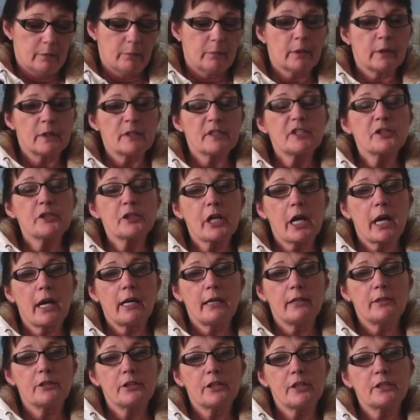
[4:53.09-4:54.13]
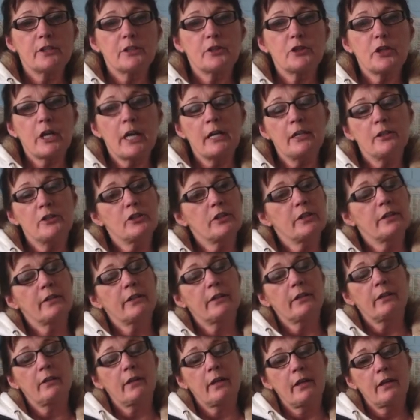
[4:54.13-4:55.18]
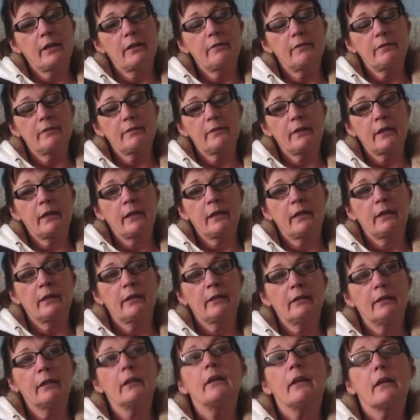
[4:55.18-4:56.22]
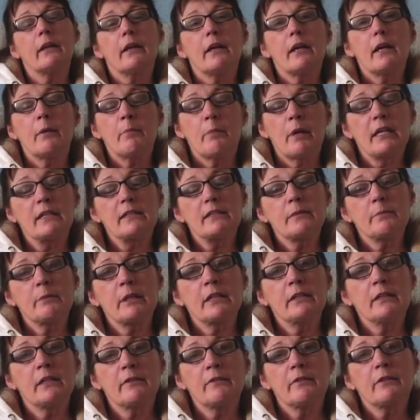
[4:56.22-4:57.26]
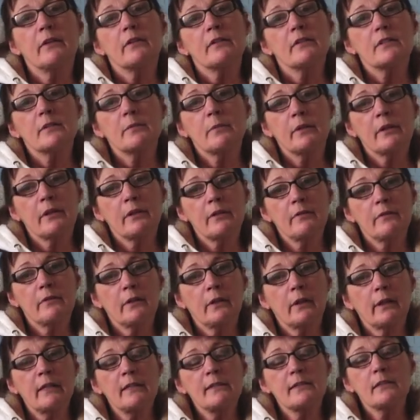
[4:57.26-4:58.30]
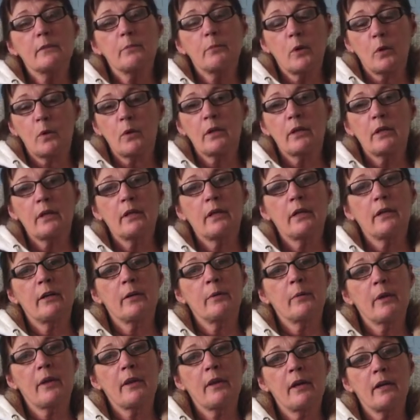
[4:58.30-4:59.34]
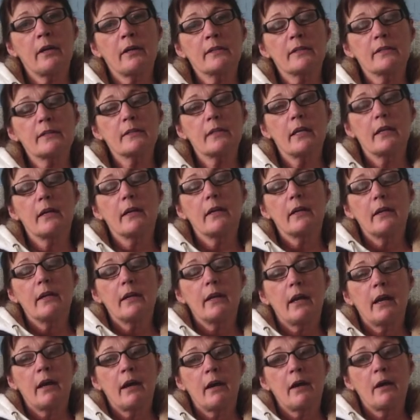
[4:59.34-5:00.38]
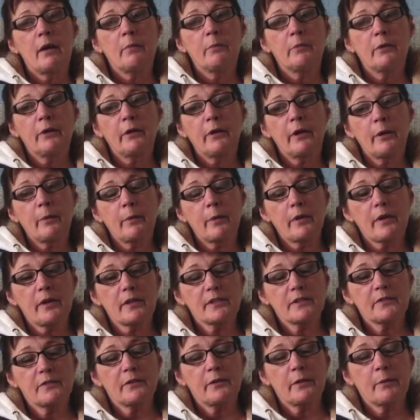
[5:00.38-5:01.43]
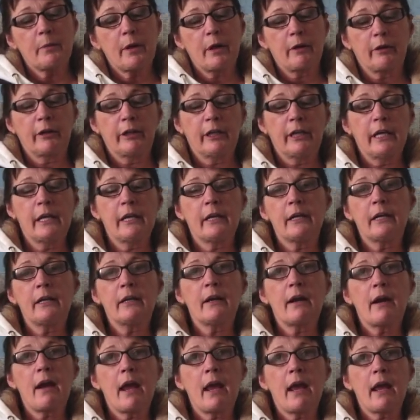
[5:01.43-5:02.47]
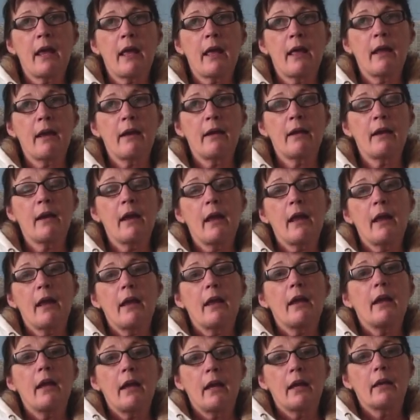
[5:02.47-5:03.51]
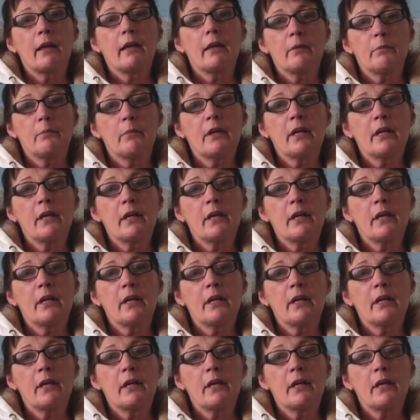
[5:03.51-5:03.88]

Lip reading: But it's a change. It's changing their life, and it makes a big difference when they're fully supported here with us. They're here with us for about a year, and it can